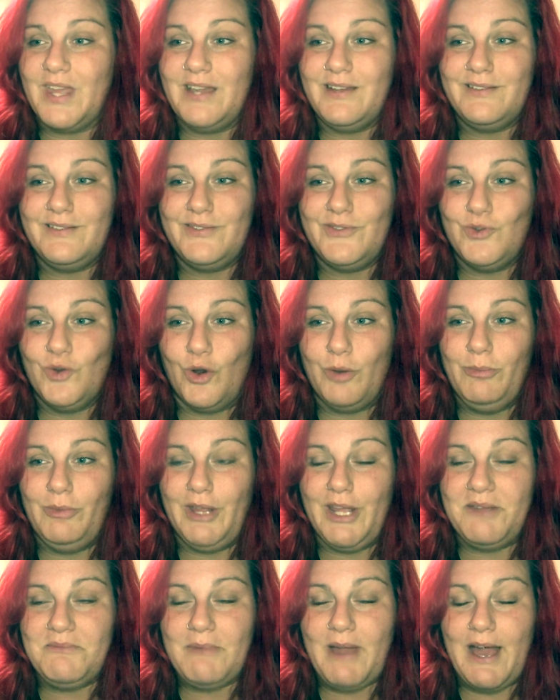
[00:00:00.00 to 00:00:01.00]

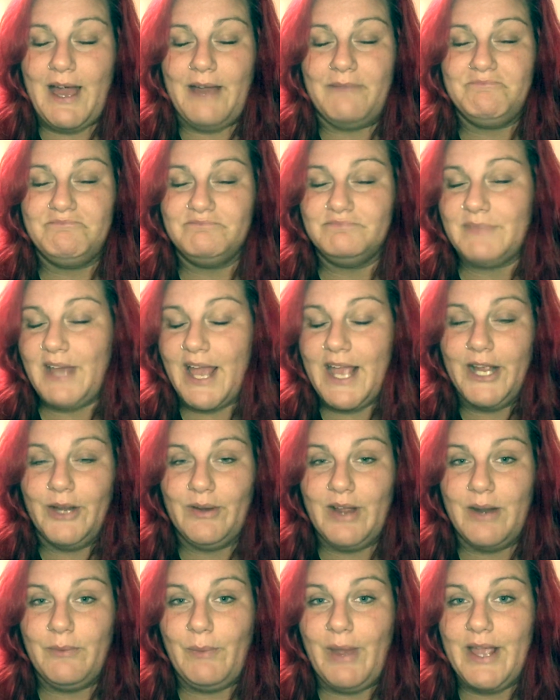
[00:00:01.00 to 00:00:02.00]
Normally my hang
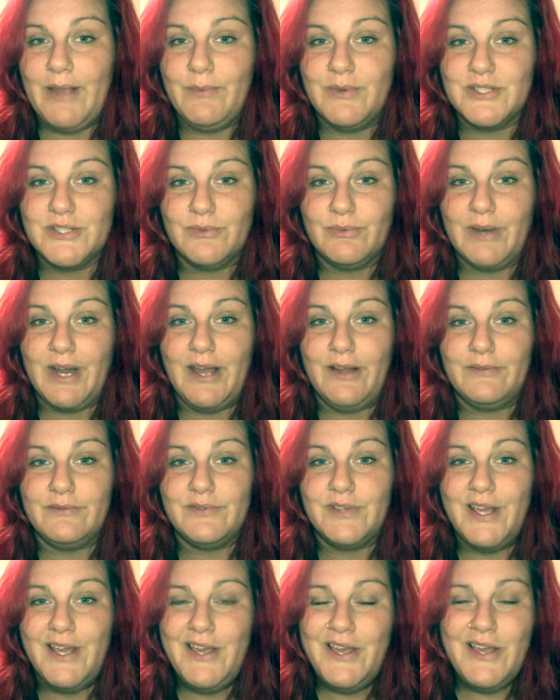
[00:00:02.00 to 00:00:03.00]
around weight was around
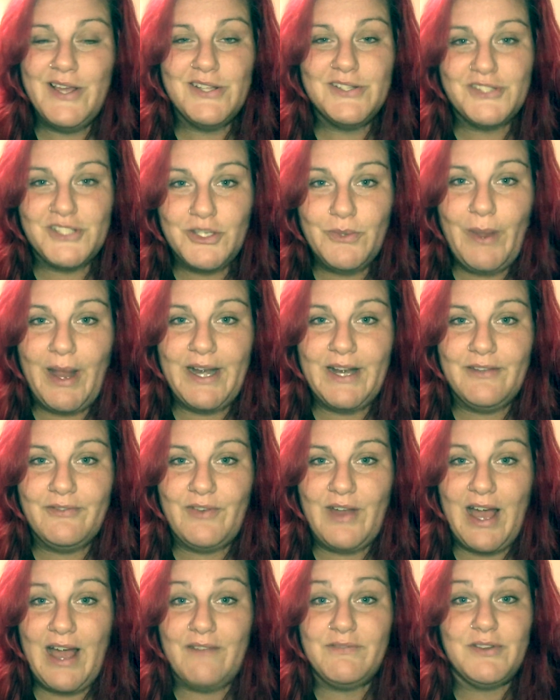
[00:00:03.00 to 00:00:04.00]

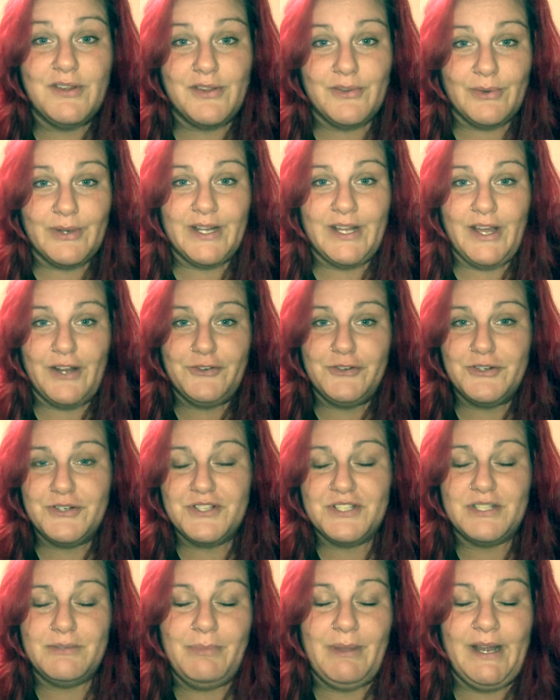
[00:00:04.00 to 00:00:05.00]
285 to 300,
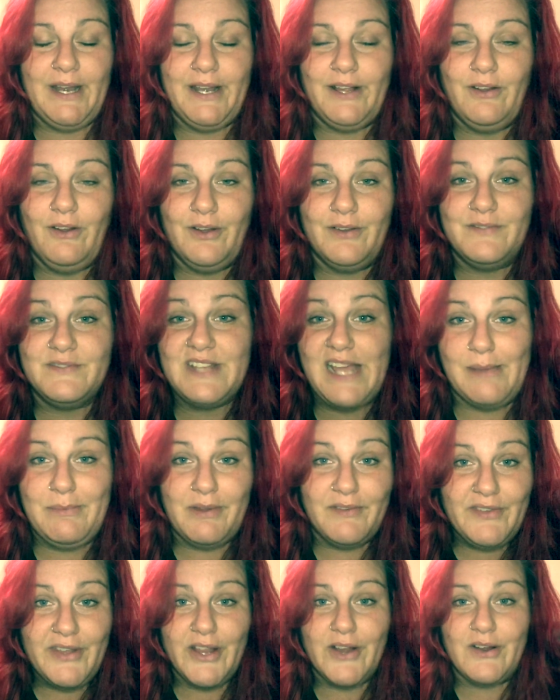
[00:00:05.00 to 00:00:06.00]
just depending on time
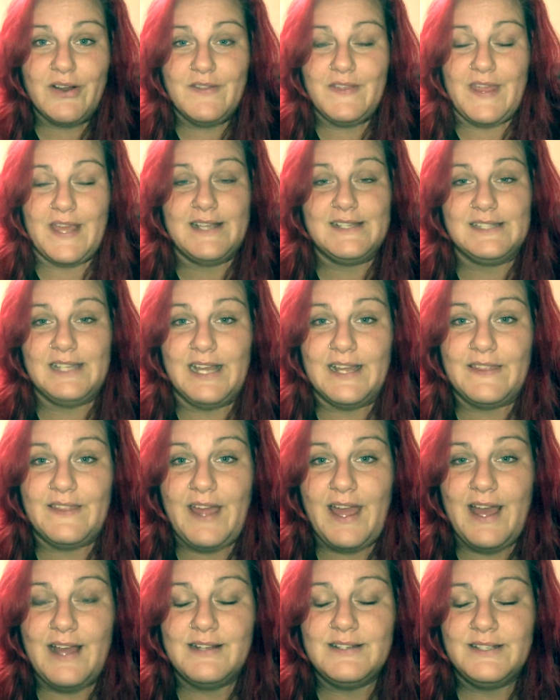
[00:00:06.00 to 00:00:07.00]
of year and things like
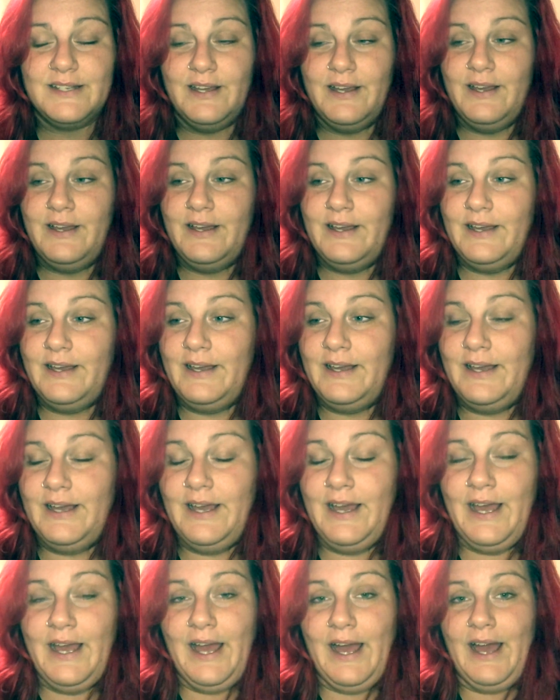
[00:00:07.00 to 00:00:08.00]
that.
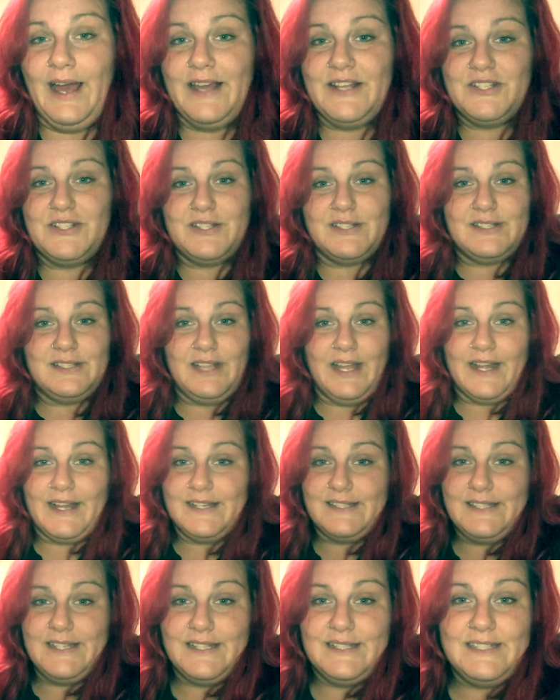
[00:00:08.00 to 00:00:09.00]
It's just, like I
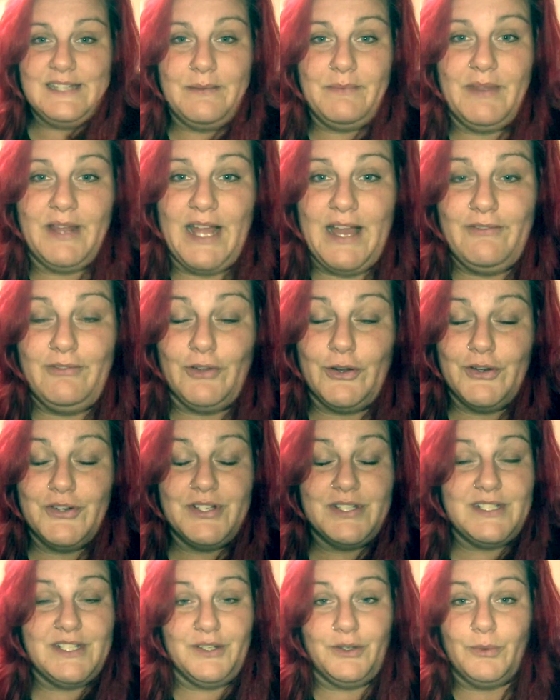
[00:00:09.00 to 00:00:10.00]
said, something I've learned to
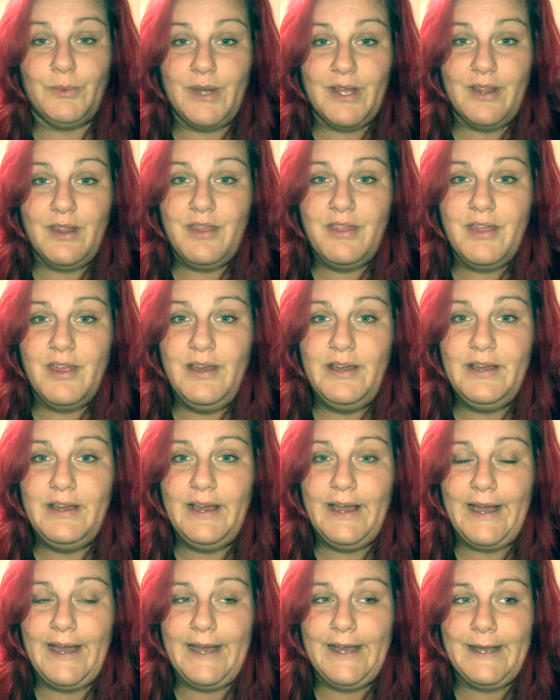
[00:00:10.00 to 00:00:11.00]
deal with.
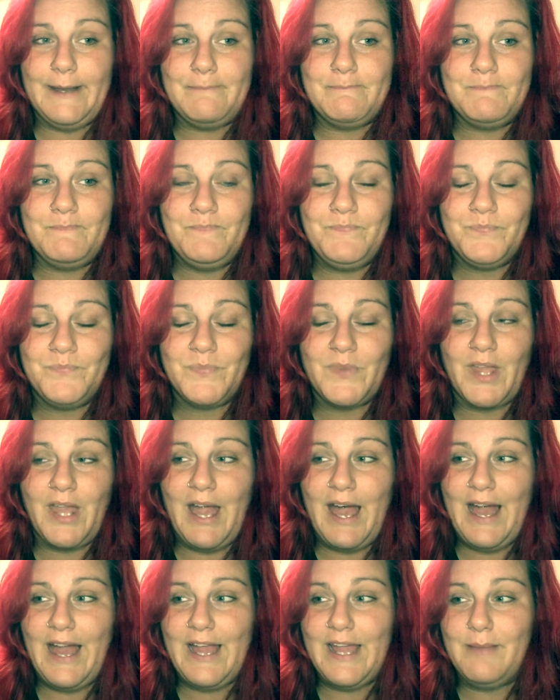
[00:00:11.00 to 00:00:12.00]

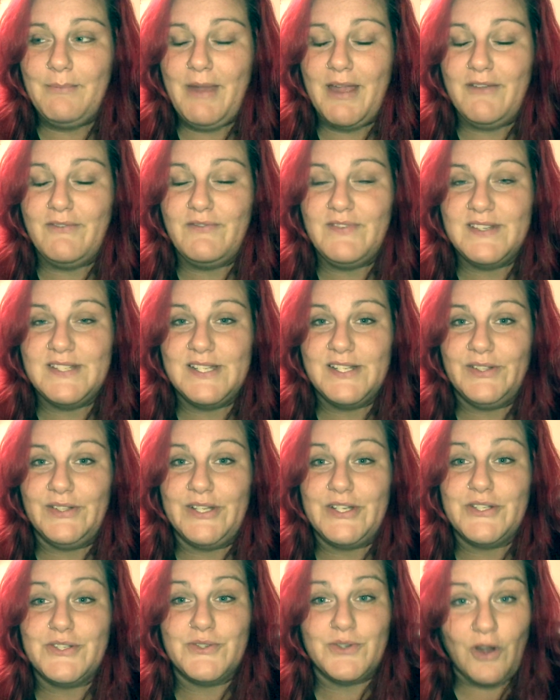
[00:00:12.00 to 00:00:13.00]
I am a
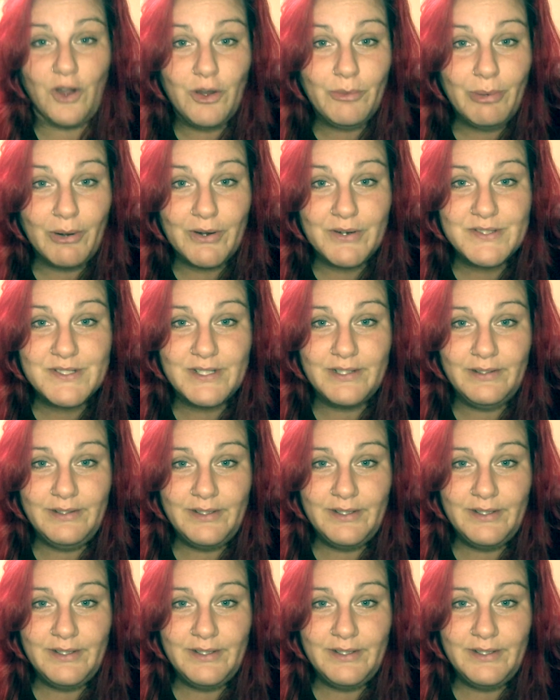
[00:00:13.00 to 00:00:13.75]
physically strong person.